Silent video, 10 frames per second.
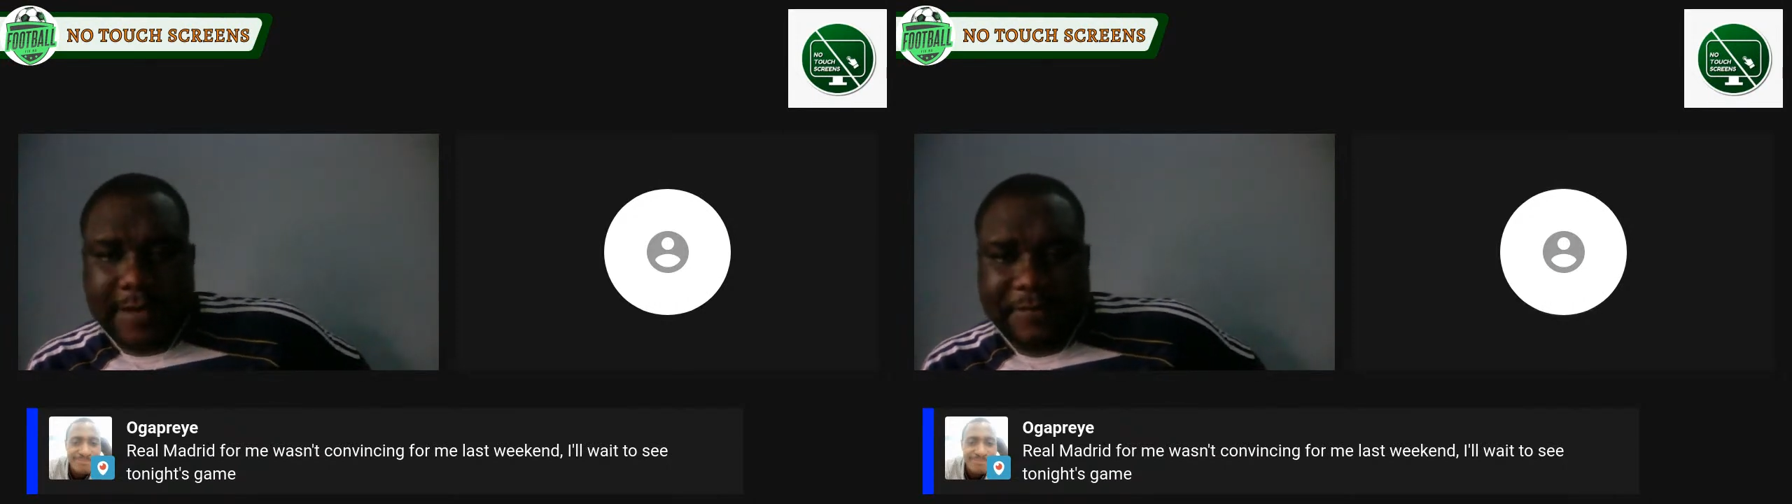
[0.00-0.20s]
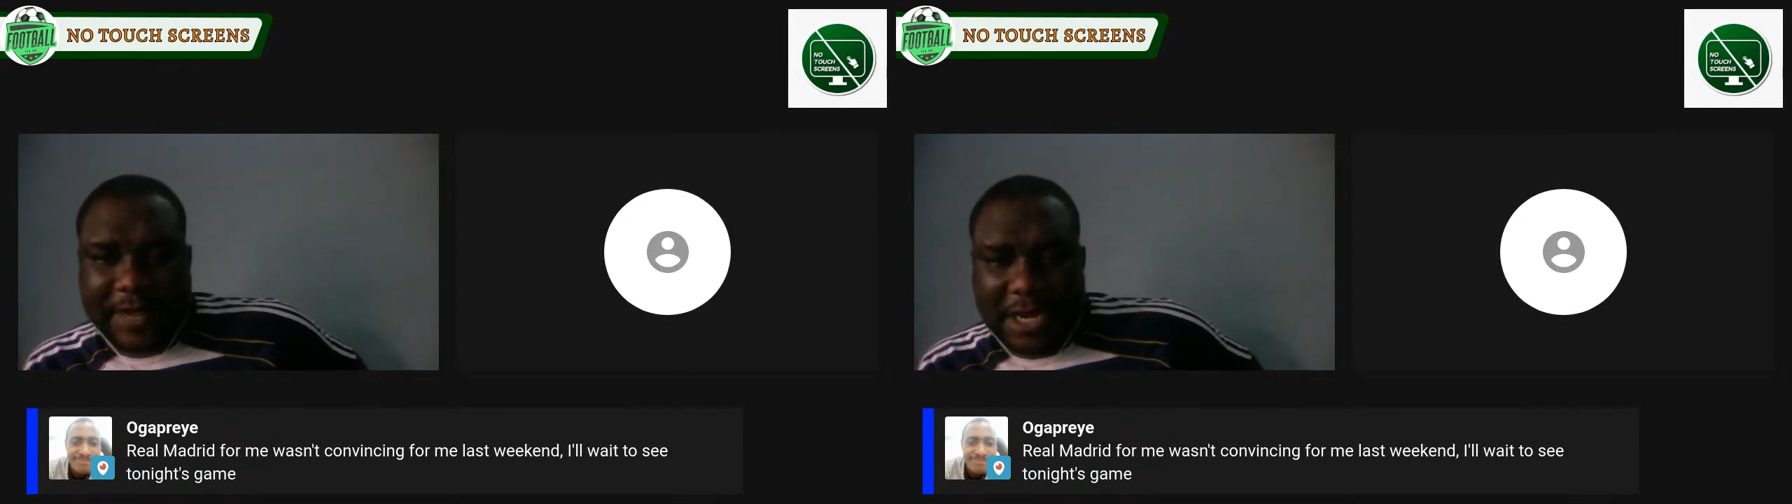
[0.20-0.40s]

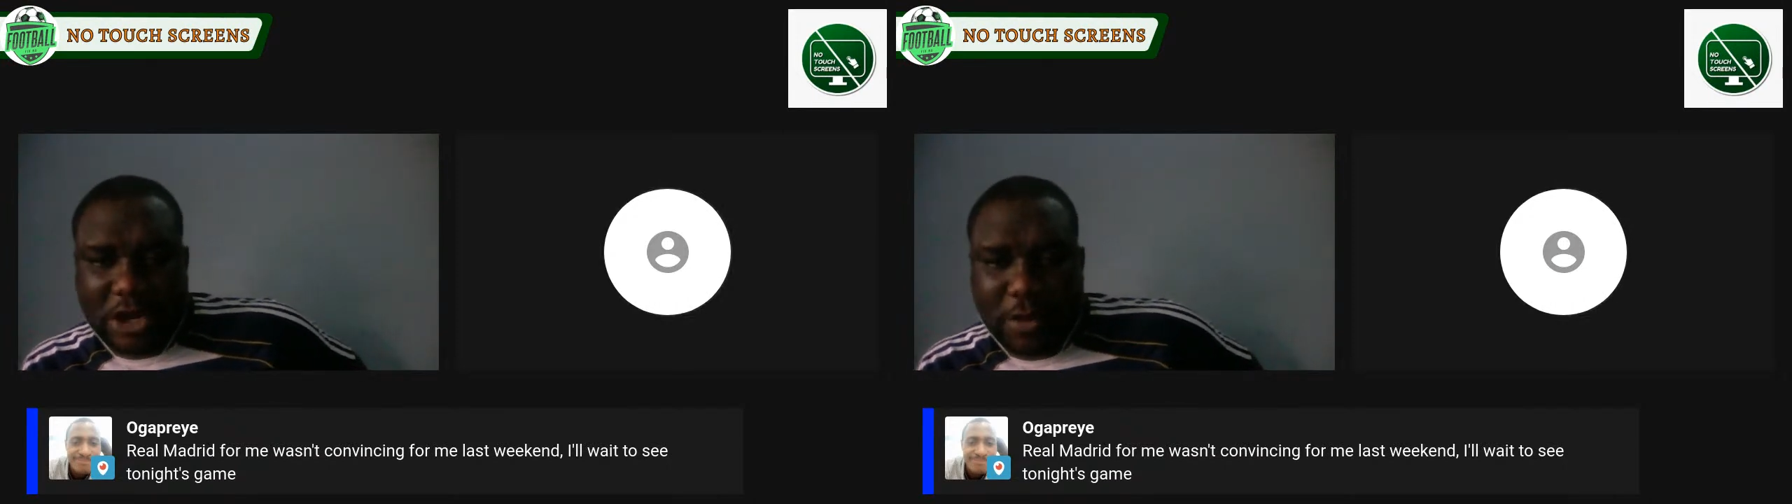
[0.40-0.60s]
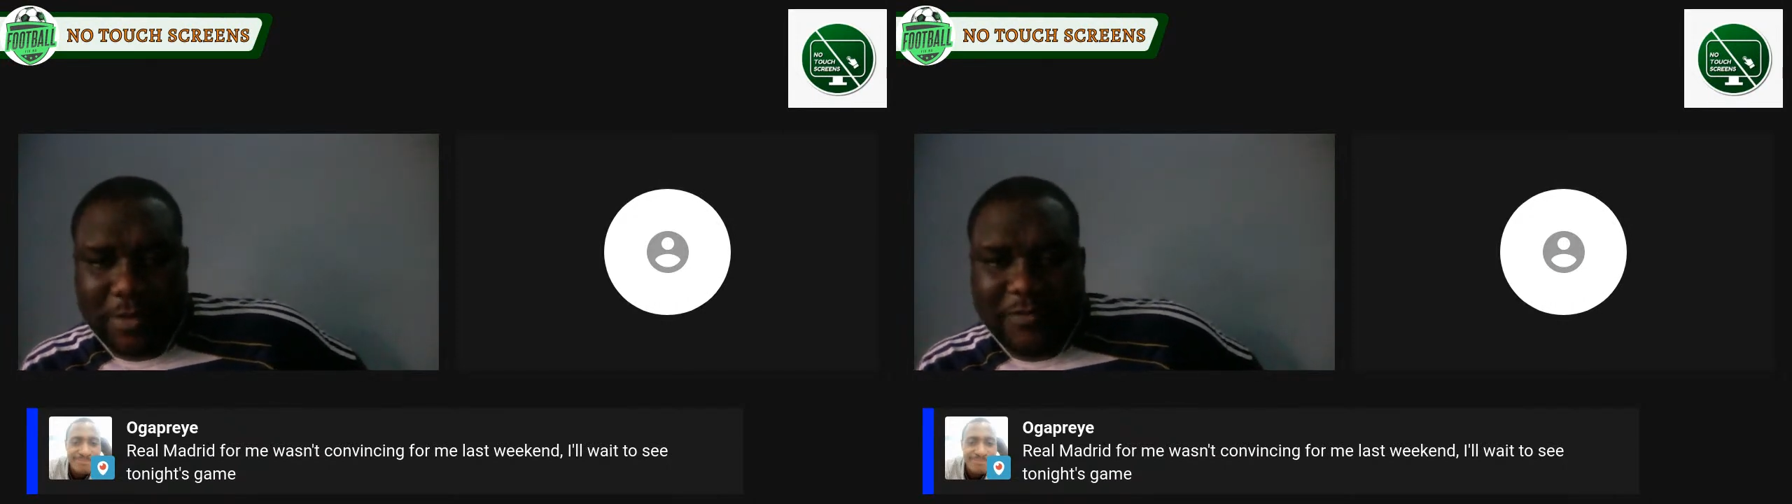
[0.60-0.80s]
Final
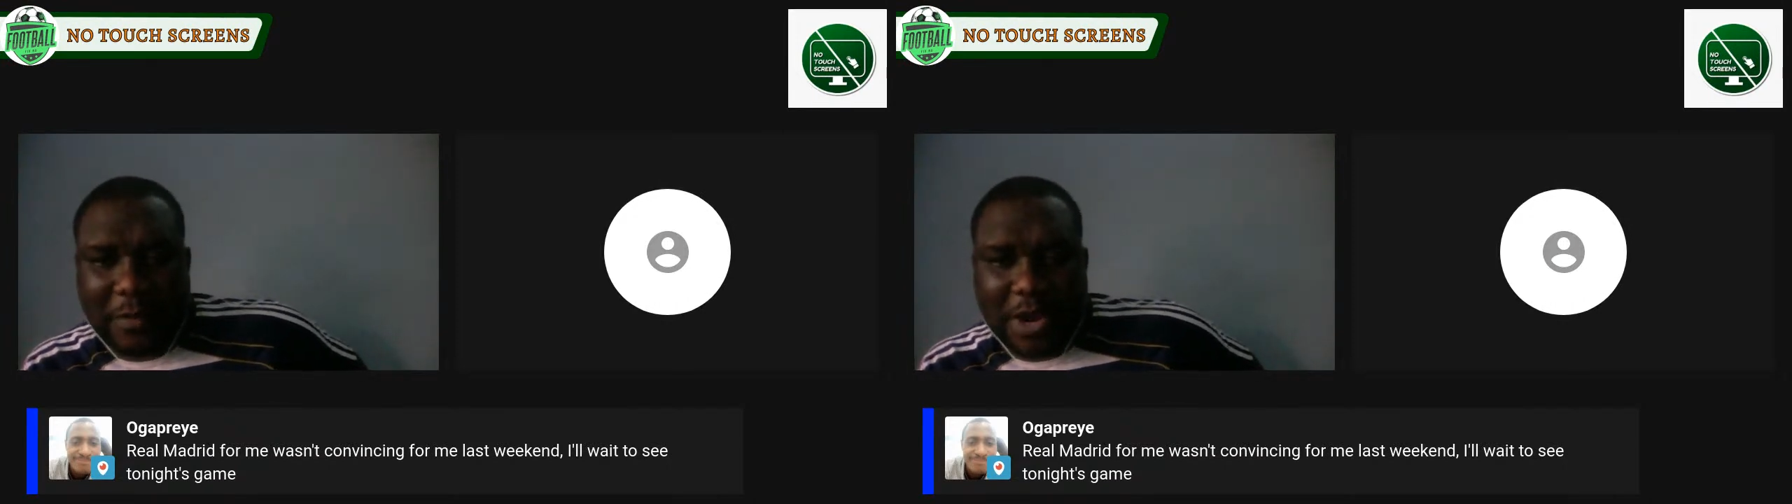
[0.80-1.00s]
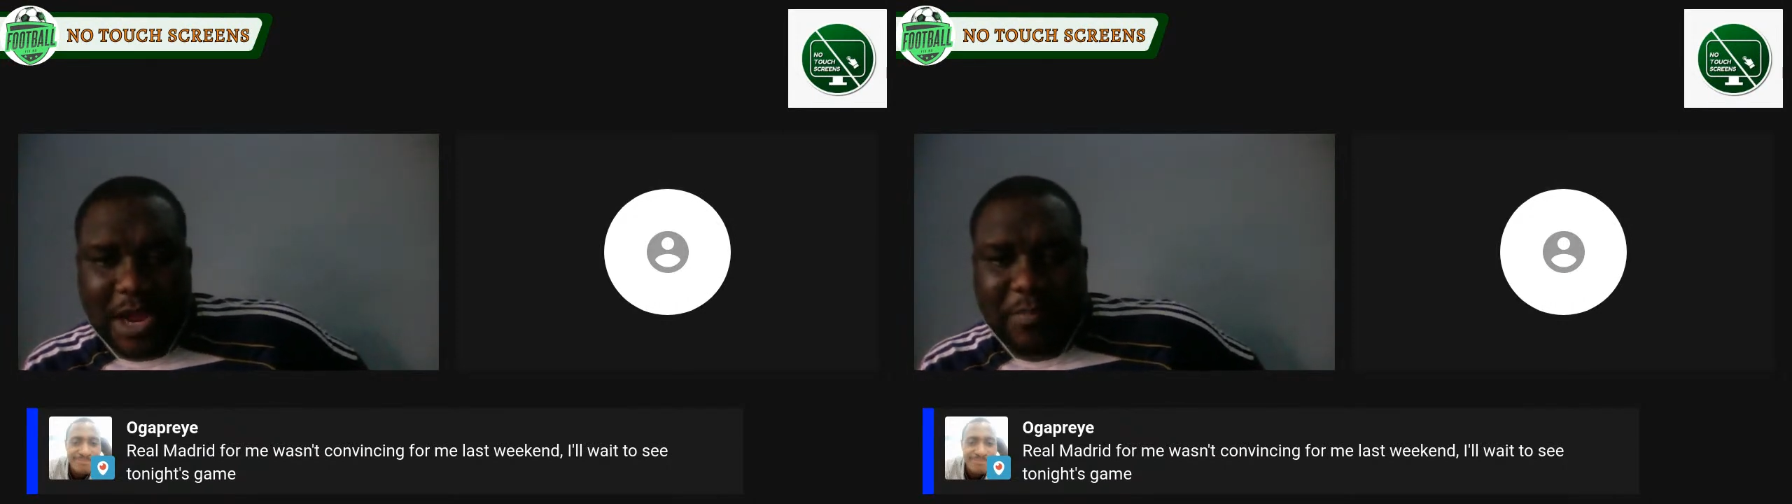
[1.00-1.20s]
comment from
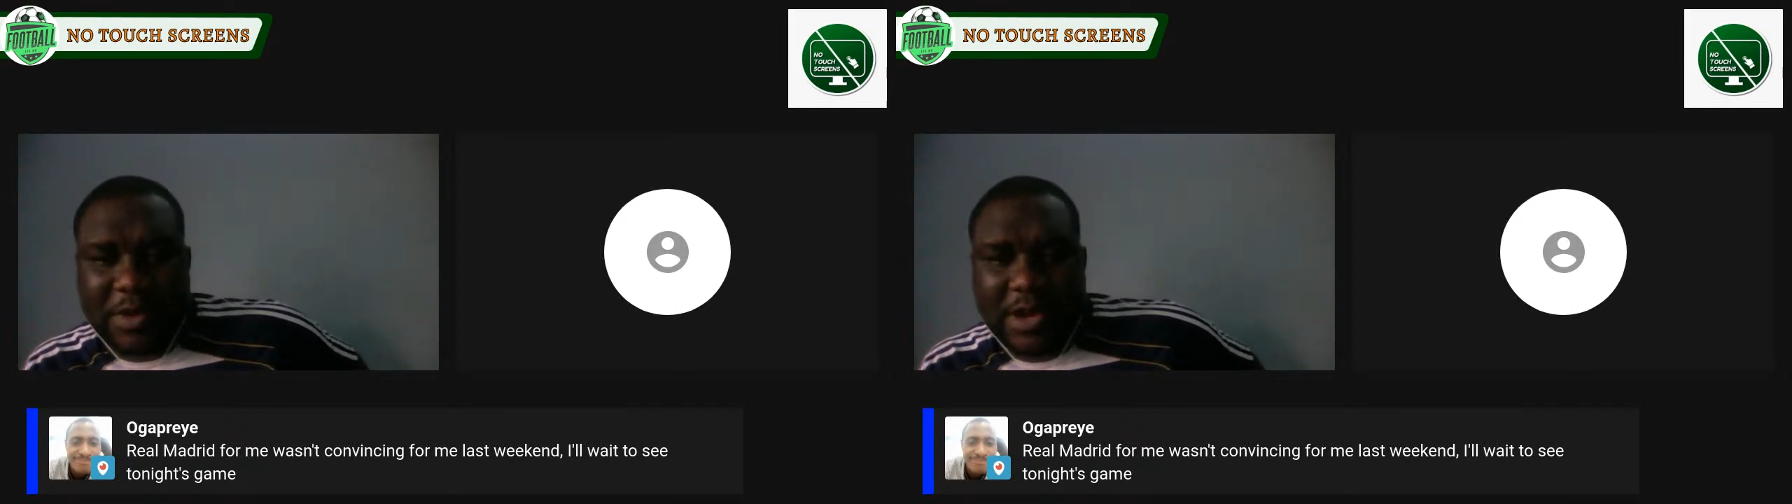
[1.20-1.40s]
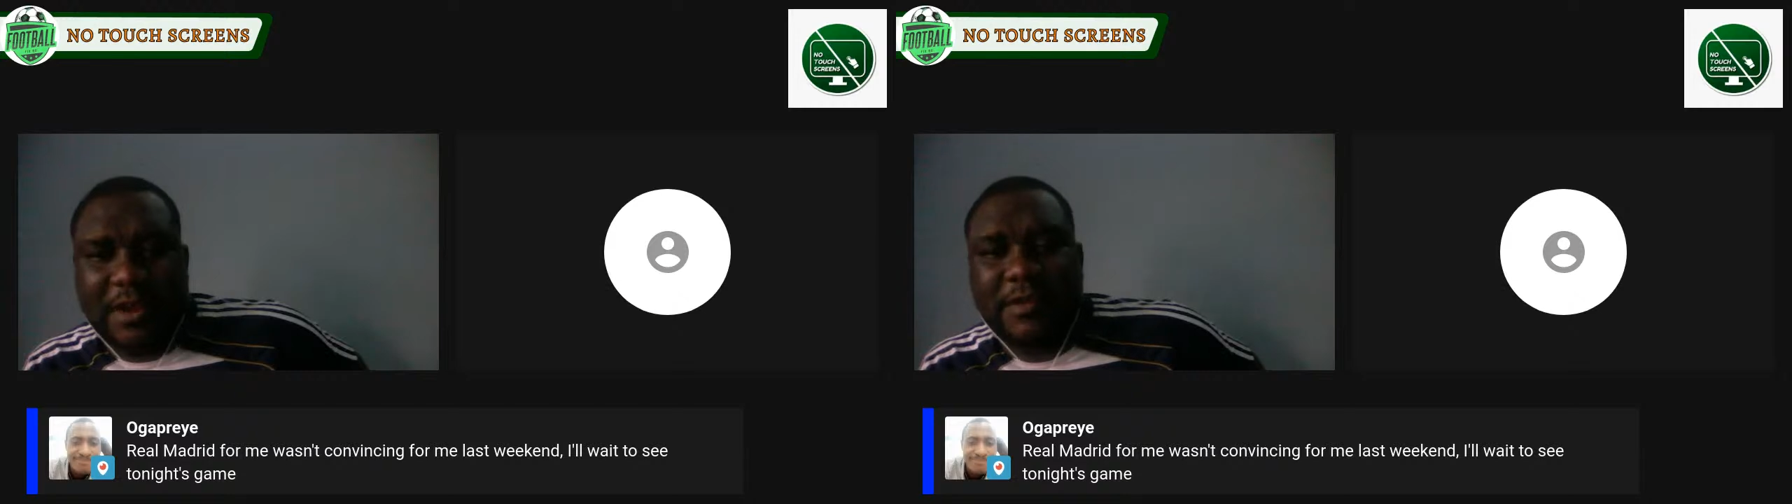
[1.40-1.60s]
Oga
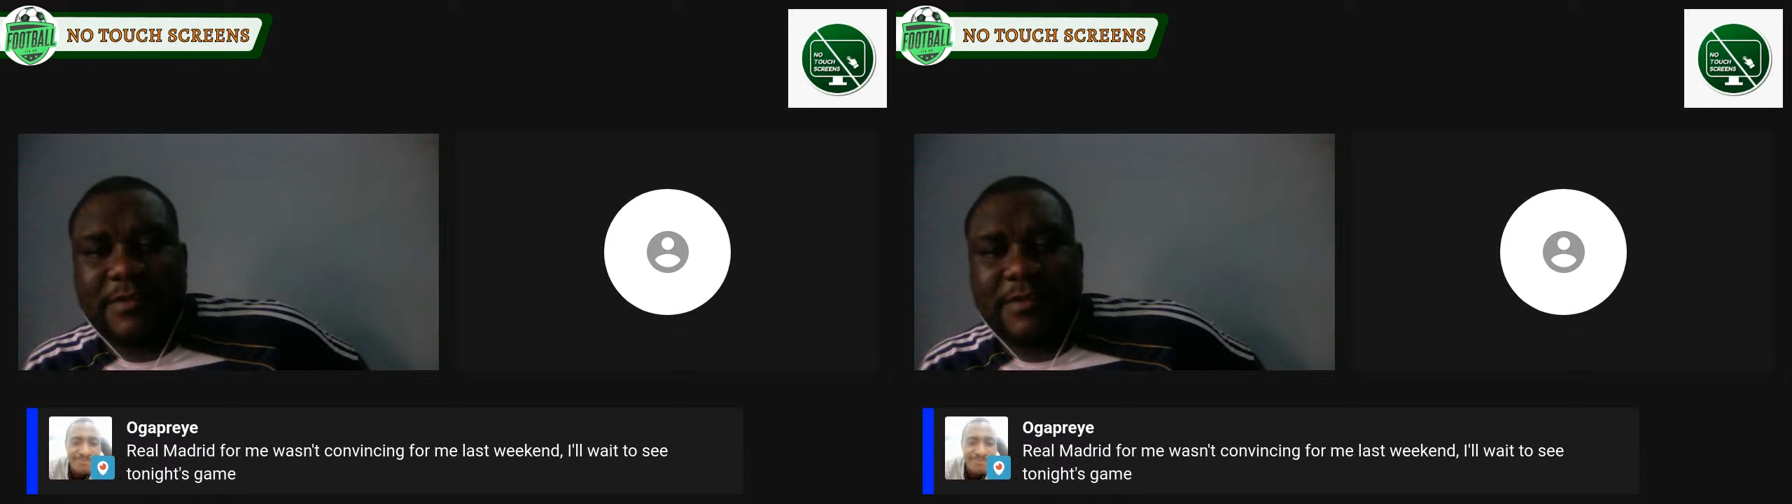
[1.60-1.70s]
Priye.